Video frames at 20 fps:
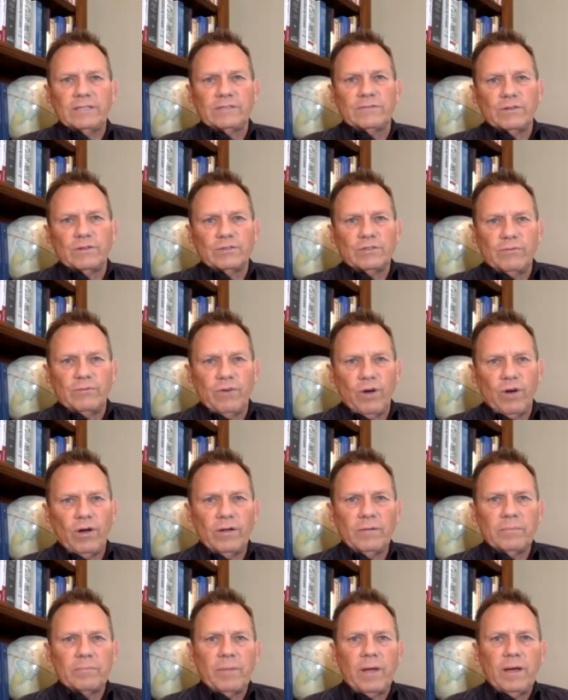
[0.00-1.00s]
First of all,
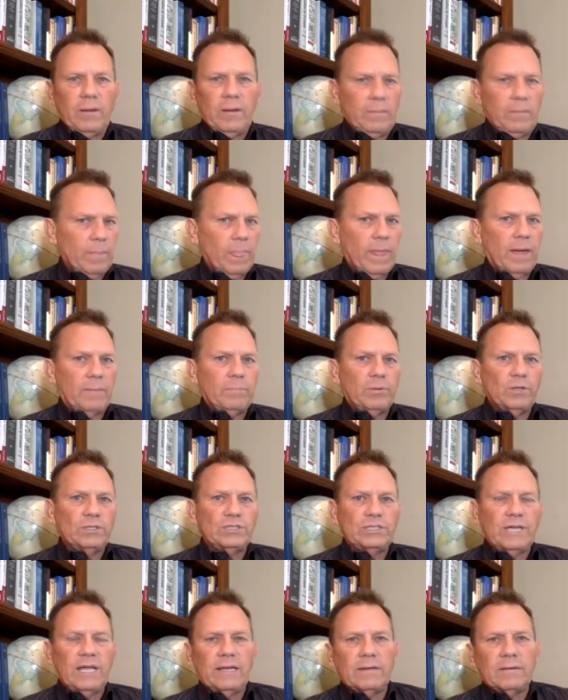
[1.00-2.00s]
um, I
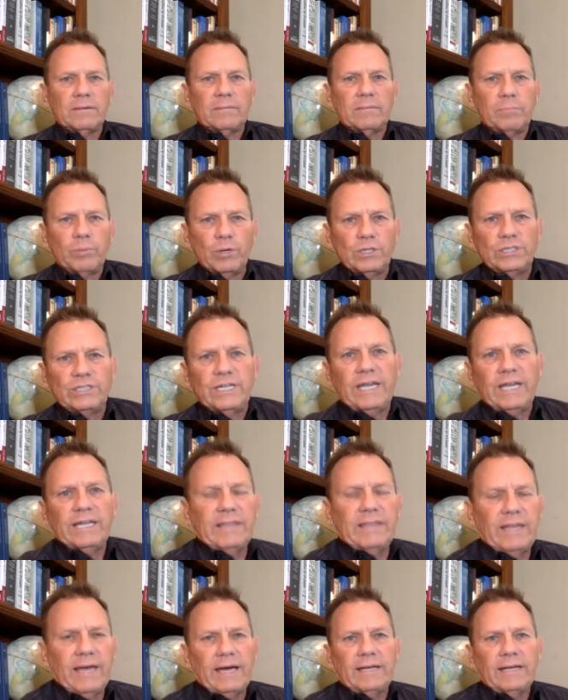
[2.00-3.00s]
appreciate appreciate
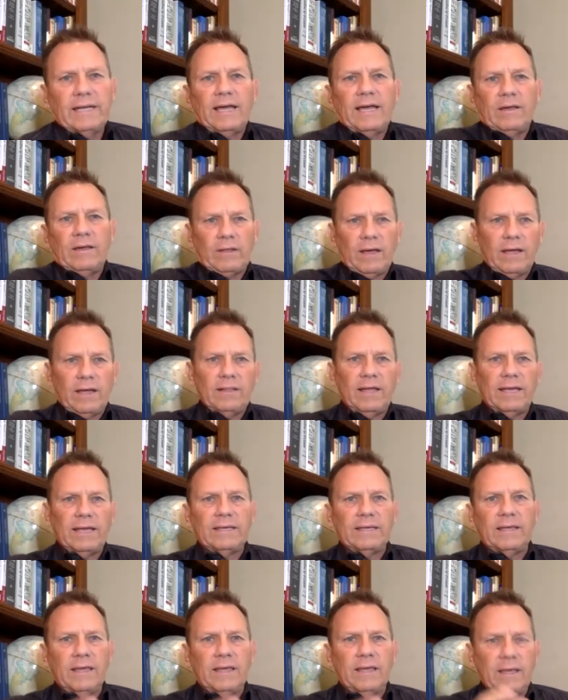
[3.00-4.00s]
that. I, I like
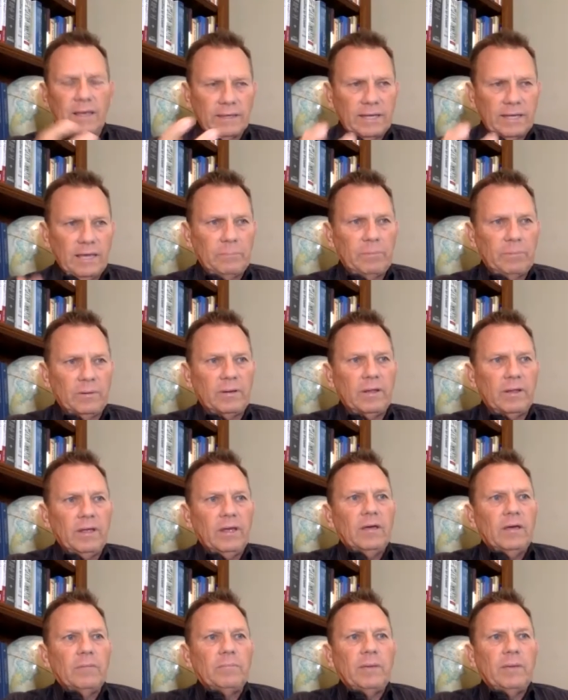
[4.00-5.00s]
mm. keeping
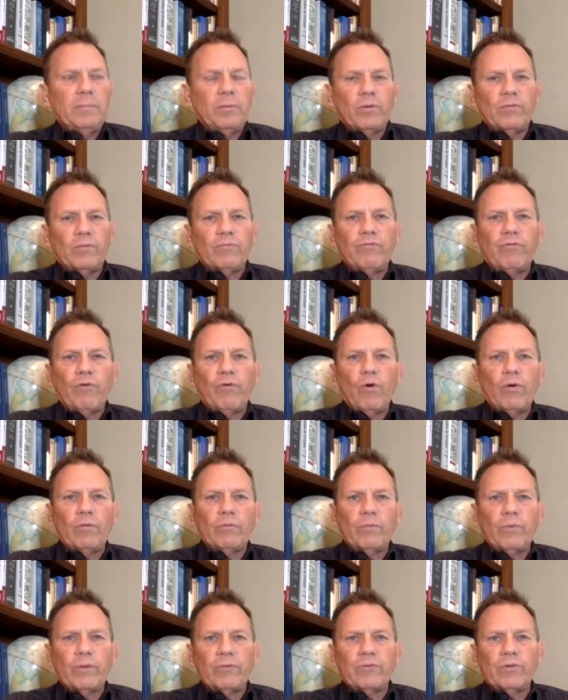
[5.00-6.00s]
people informed of
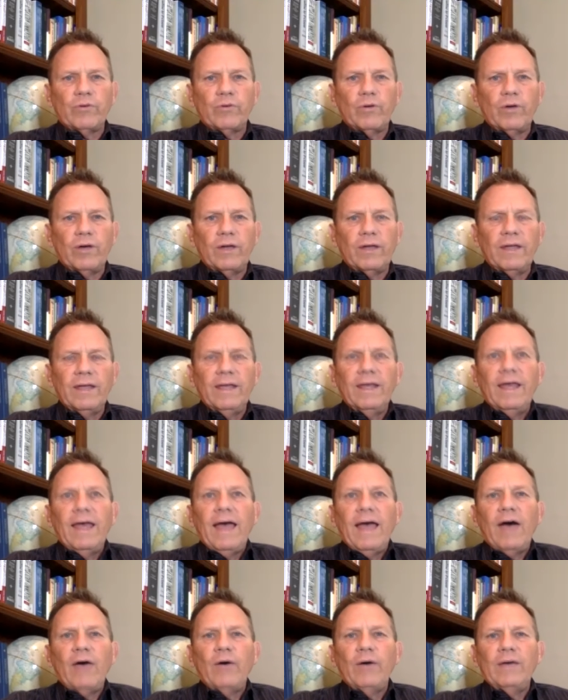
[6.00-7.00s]
what's going on.
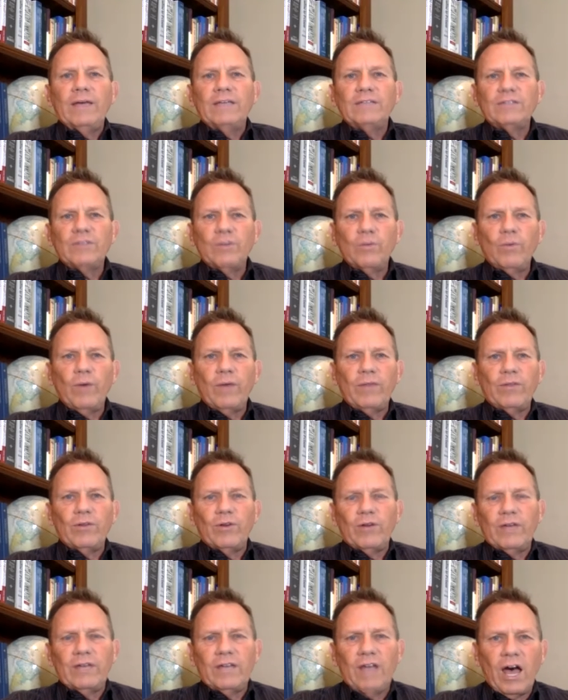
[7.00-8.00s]
How is the weather
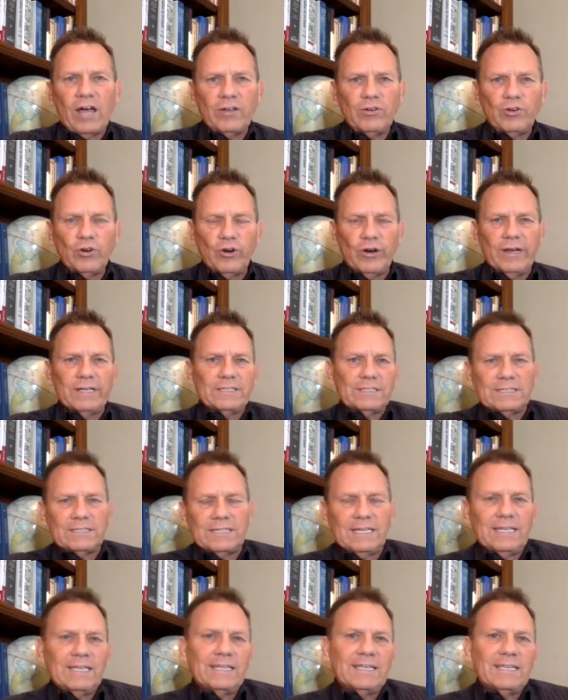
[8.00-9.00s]
in
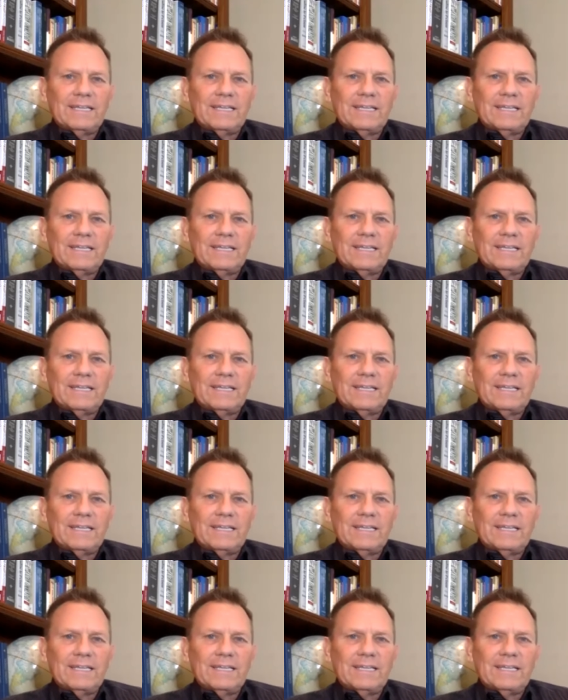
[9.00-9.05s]
Honduras?